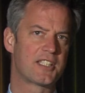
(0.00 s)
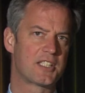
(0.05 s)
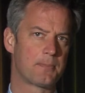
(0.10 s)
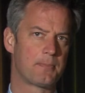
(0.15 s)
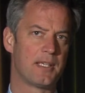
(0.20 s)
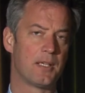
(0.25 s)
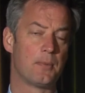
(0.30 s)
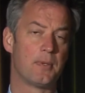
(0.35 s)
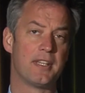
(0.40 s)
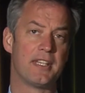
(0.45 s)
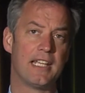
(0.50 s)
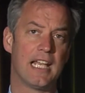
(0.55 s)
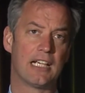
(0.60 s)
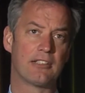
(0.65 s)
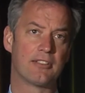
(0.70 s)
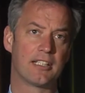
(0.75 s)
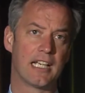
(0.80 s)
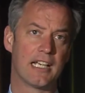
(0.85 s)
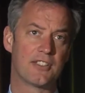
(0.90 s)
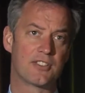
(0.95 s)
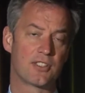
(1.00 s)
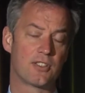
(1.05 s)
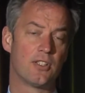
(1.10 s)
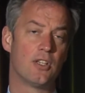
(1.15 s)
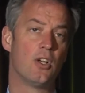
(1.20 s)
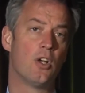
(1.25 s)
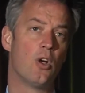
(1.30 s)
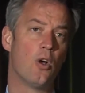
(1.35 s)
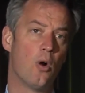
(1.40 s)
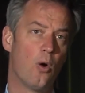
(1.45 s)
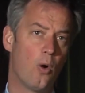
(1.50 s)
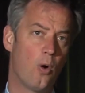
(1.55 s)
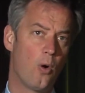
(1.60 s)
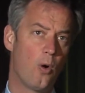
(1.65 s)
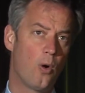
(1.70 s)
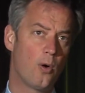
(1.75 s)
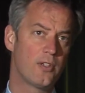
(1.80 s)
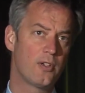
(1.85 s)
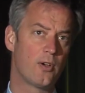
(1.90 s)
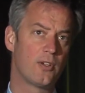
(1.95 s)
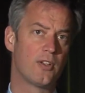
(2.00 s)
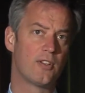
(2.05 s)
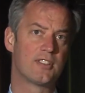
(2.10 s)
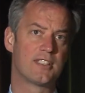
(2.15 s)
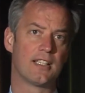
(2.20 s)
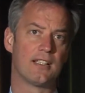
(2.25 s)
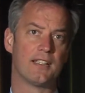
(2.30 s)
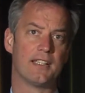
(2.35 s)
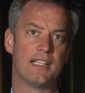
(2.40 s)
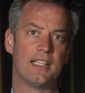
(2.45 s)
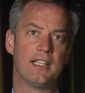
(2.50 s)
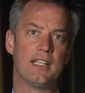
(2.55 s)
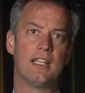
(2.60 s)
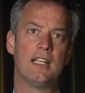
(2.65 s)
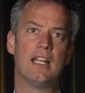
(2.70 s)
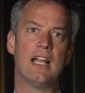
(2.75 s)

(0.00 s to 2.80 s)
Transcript: to be with the aggregation or your utility,